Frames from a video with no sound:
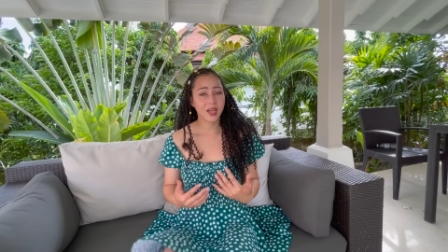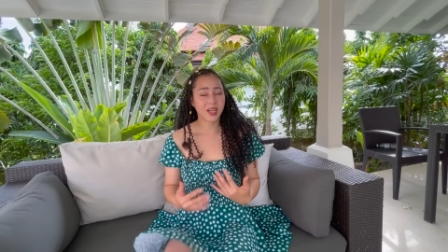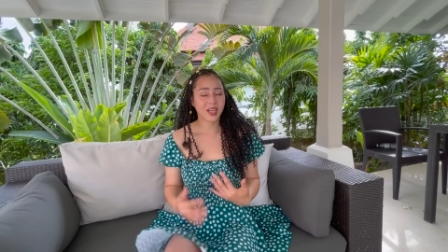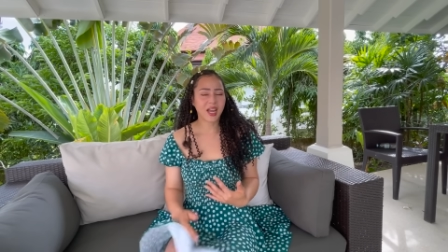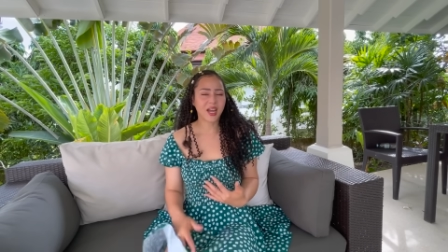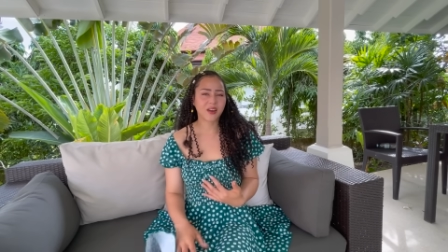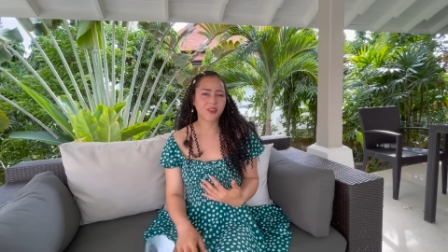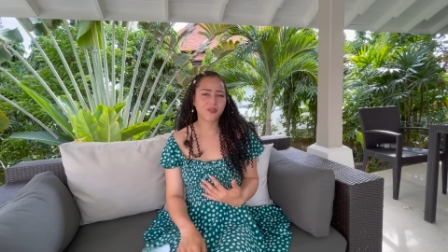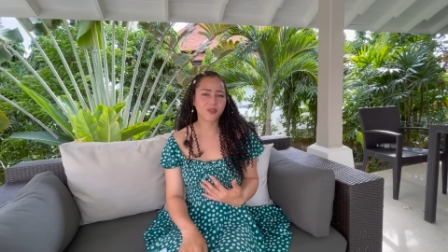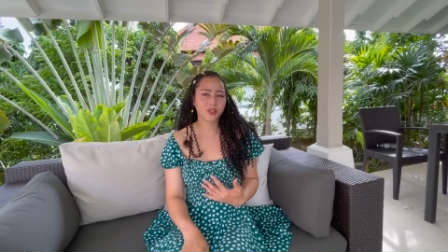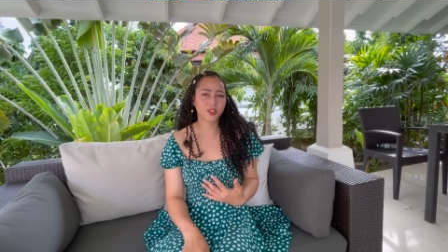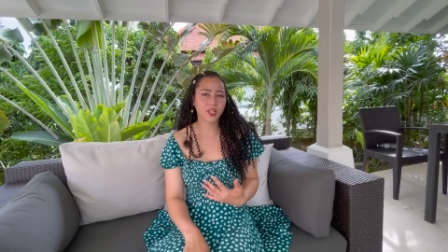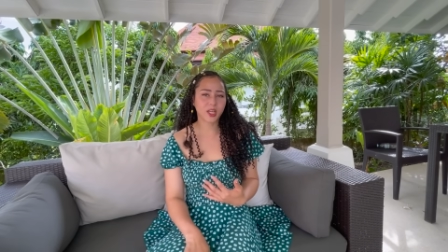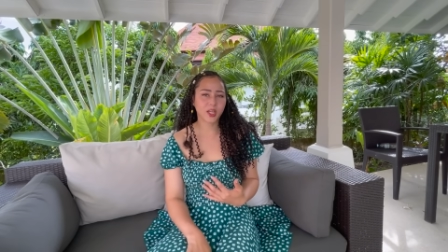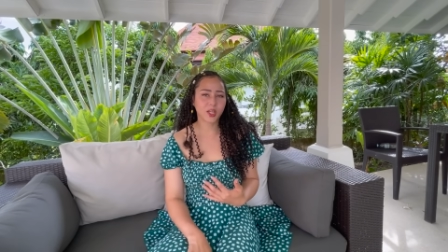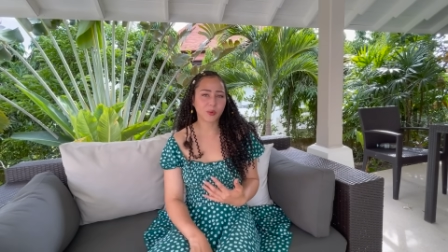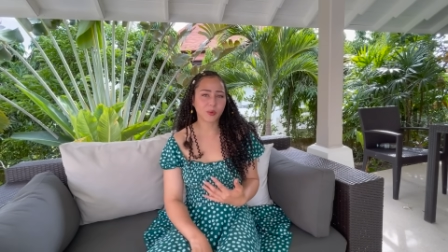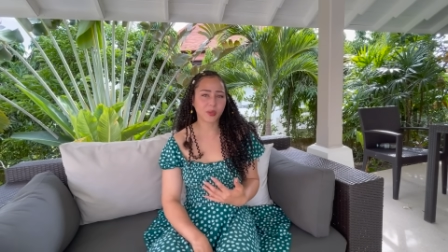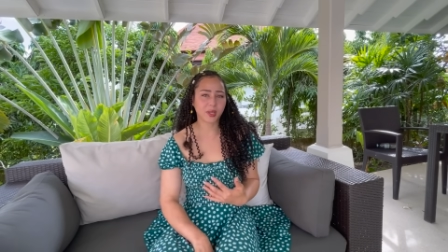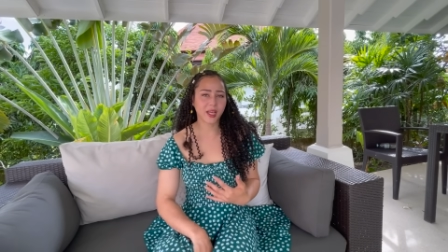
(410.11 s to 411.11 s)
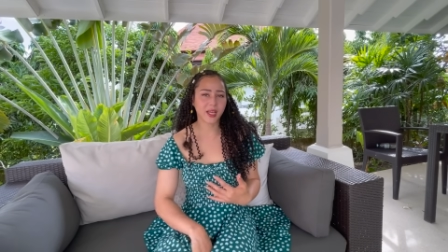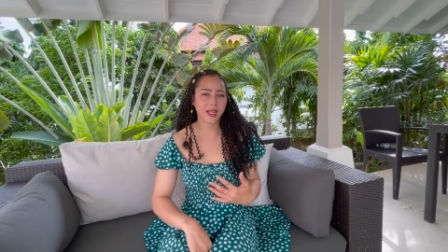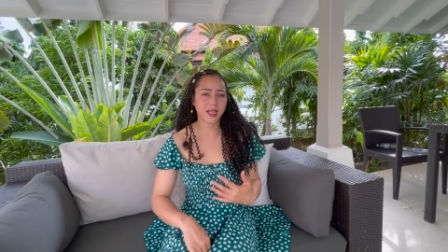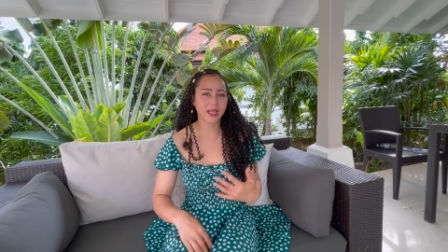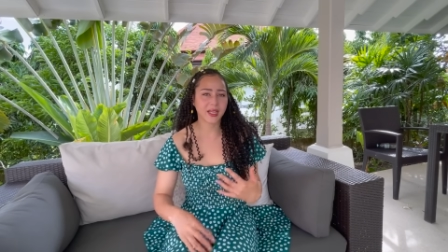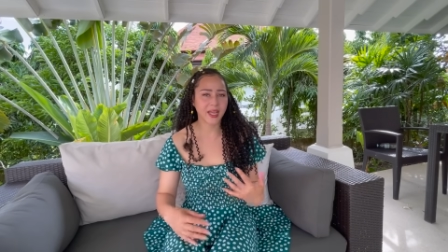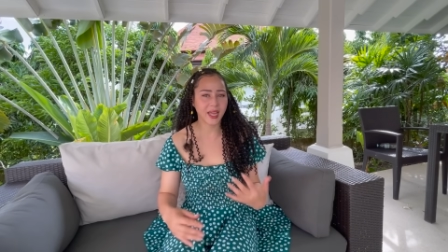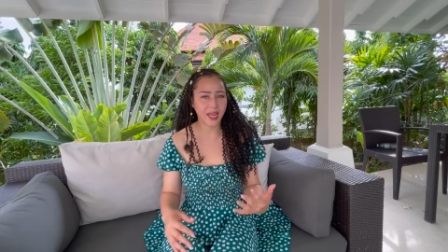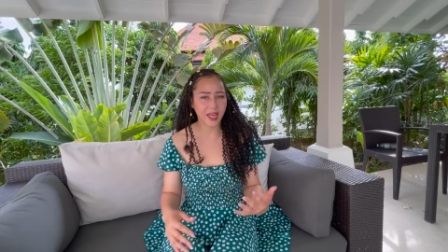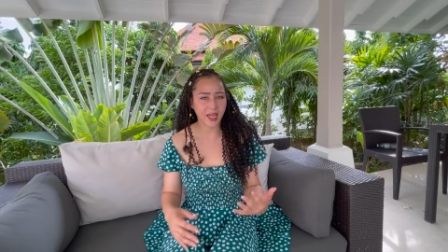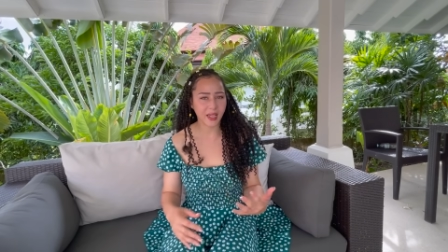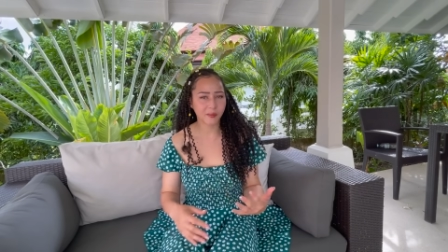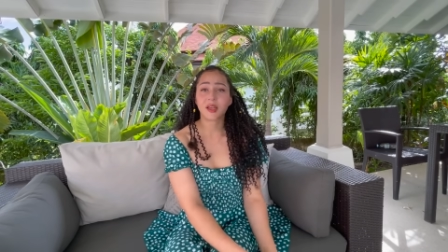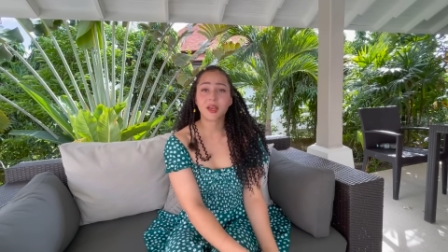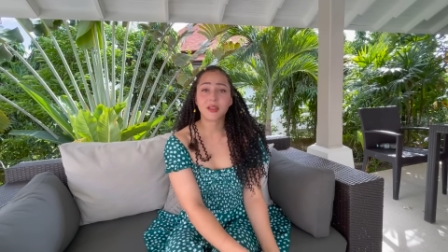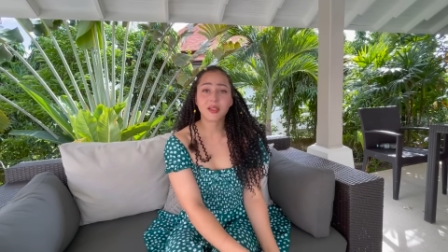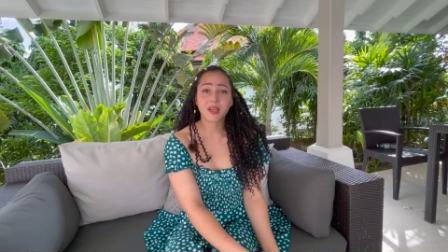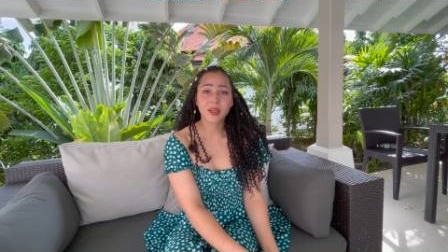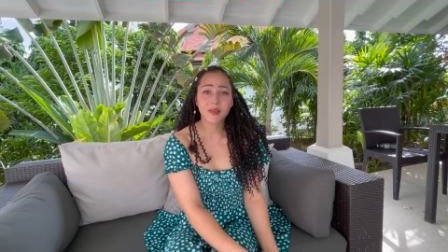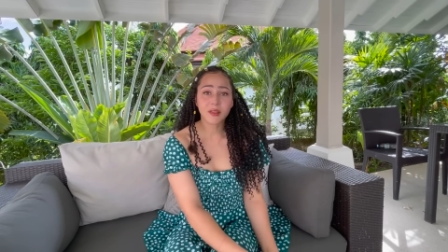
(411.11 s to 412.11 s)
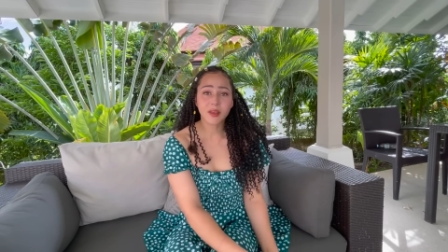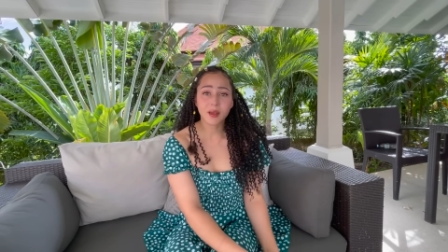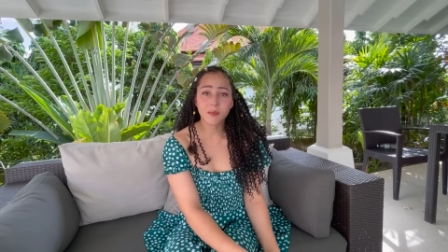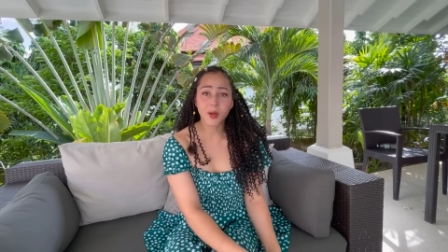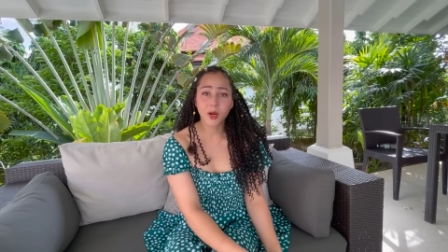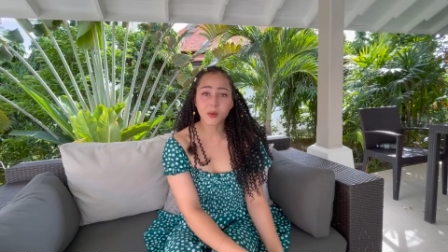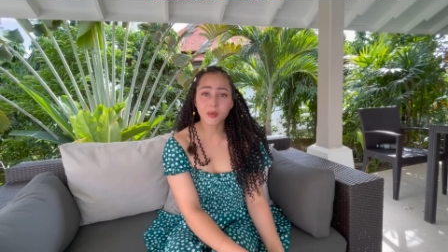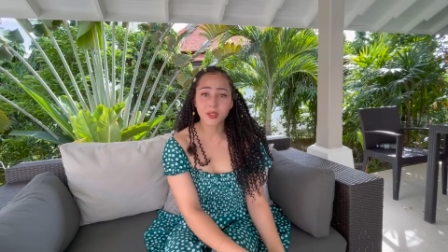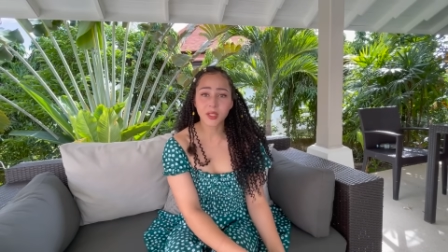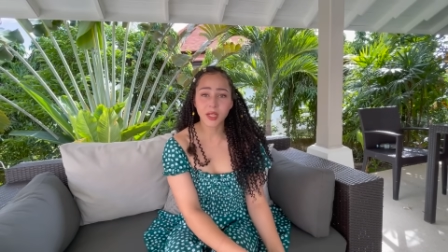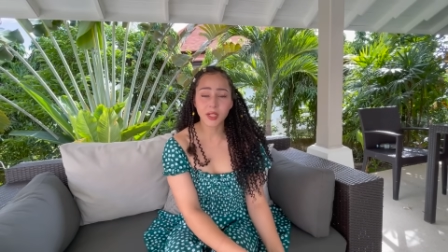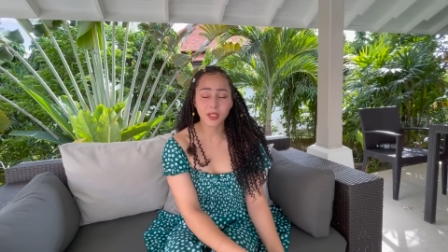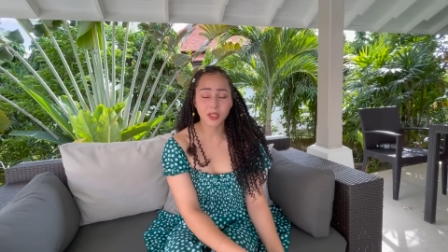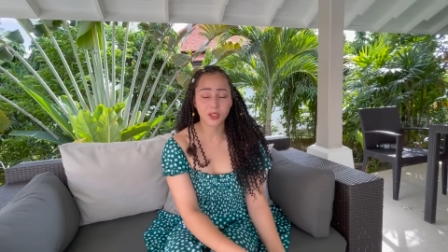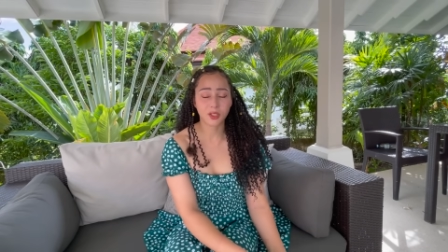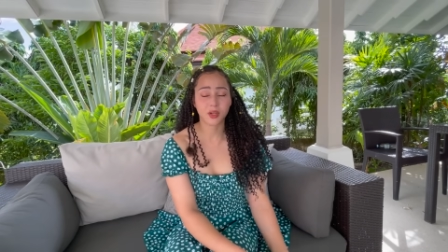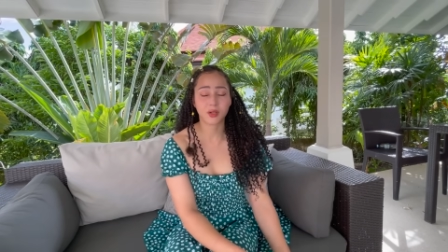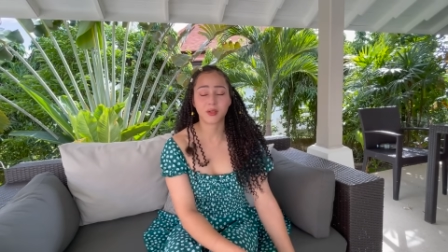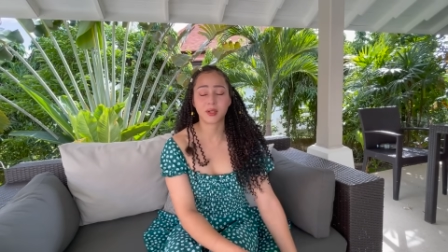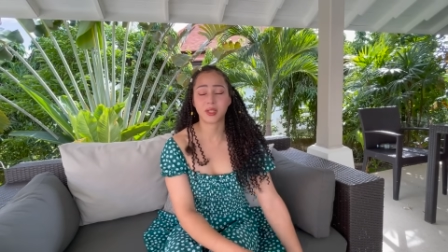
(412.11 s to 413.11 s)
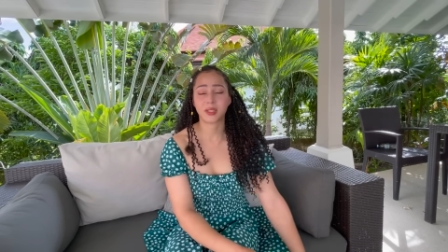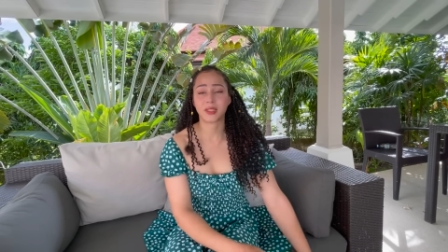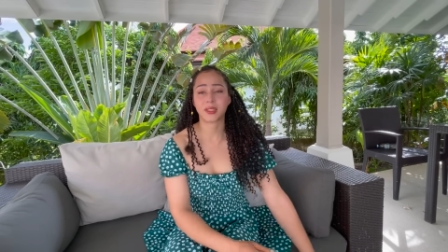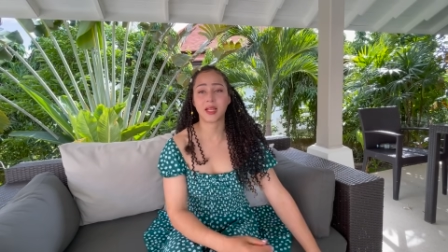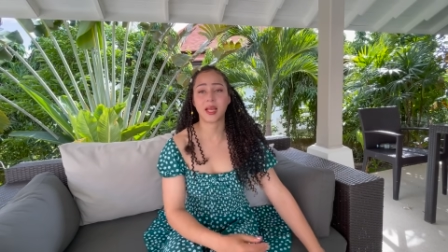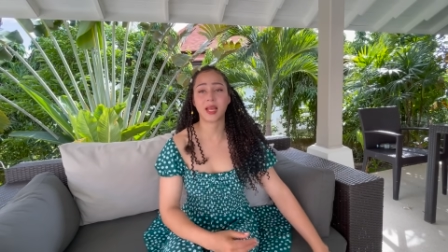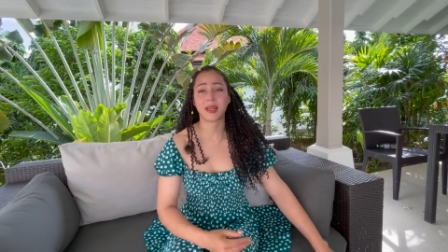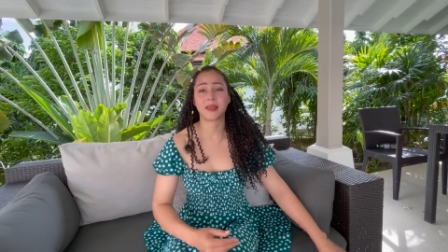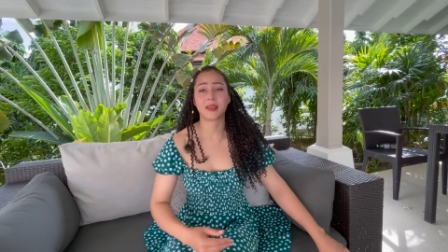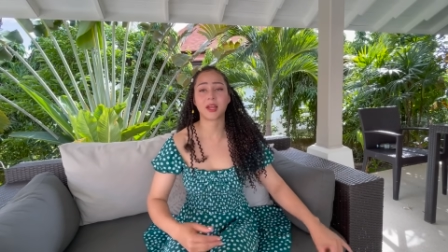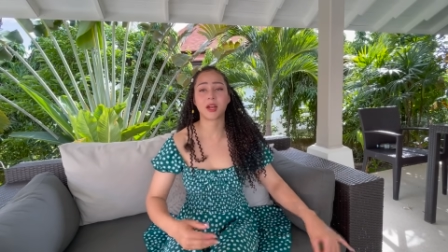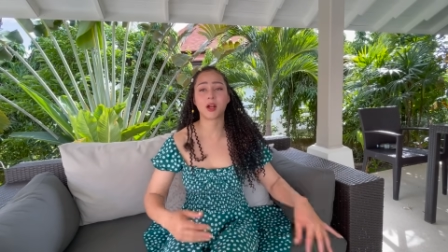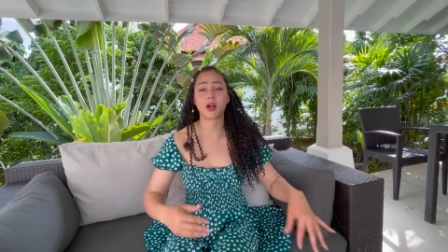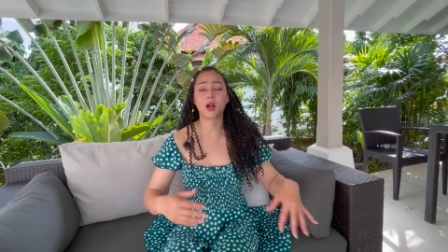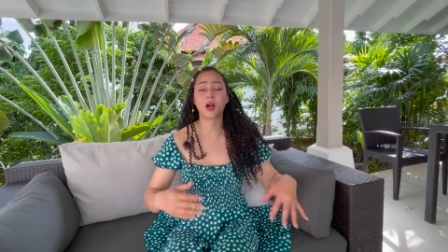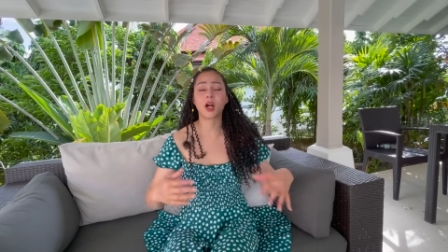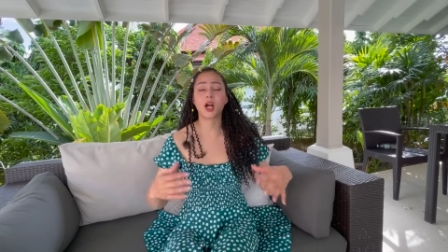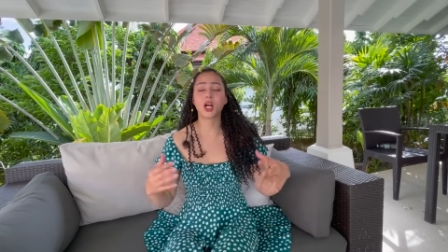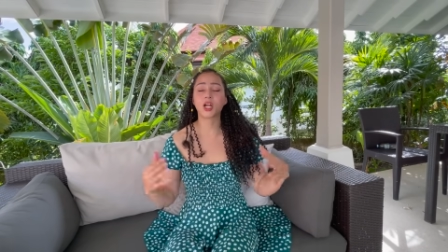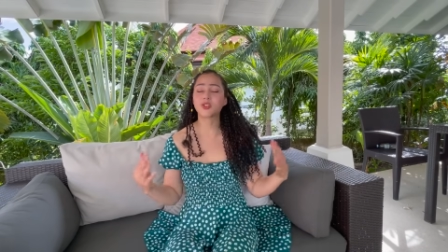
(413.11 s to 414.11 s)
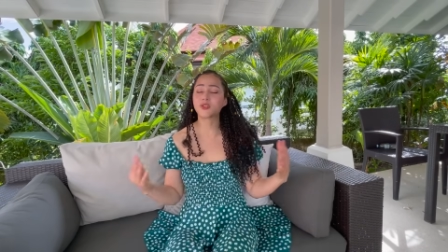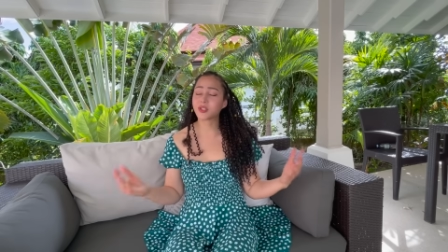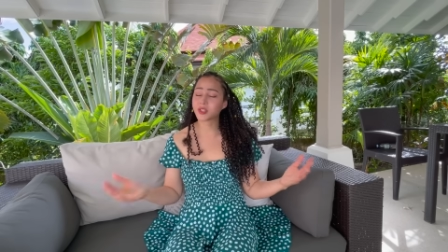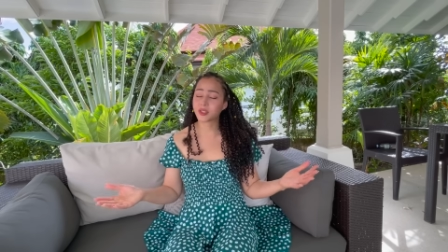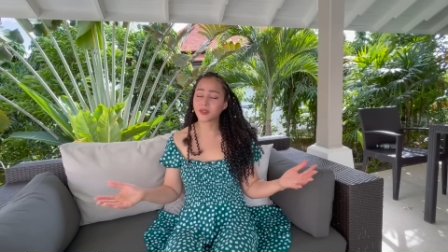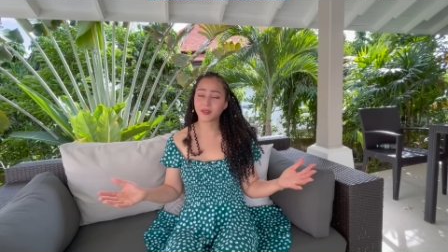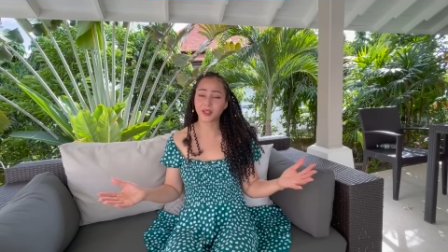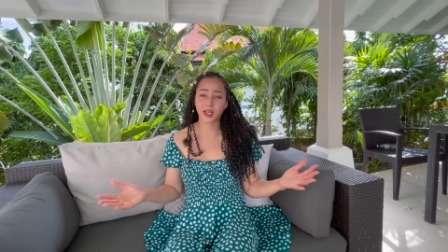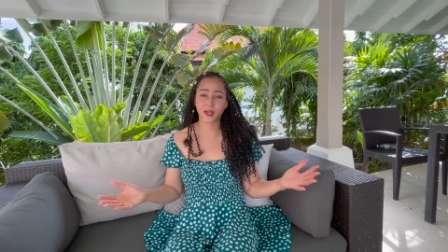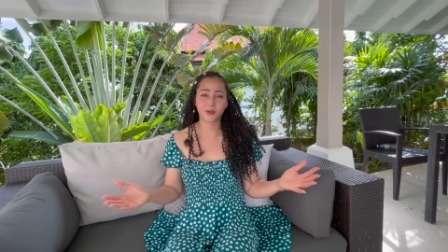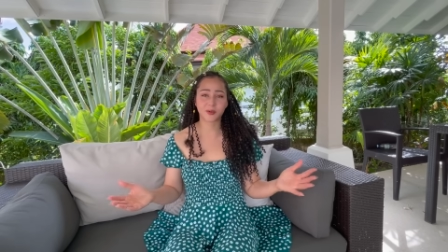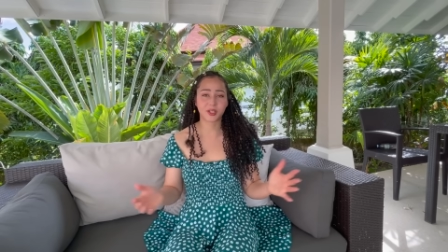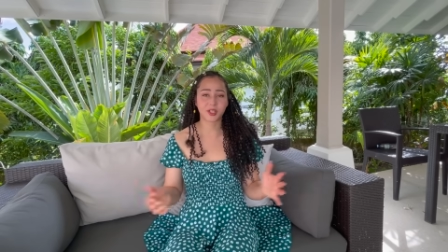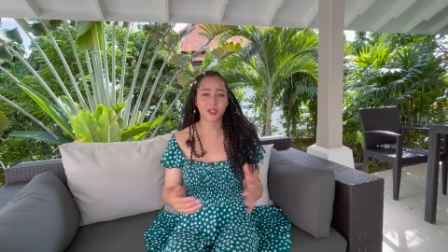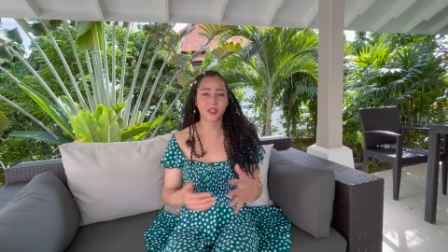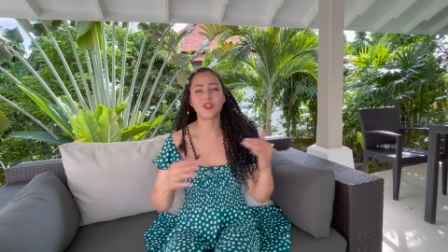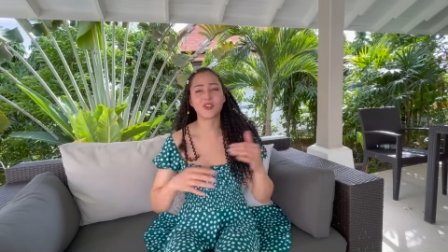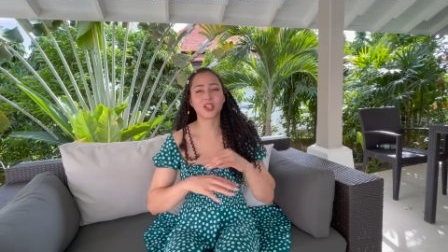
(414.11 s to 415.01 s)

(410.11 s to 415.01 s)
Kind of feels like you're playing a game. And the good thing about Rosetta Stone is that there are hundreds of languages.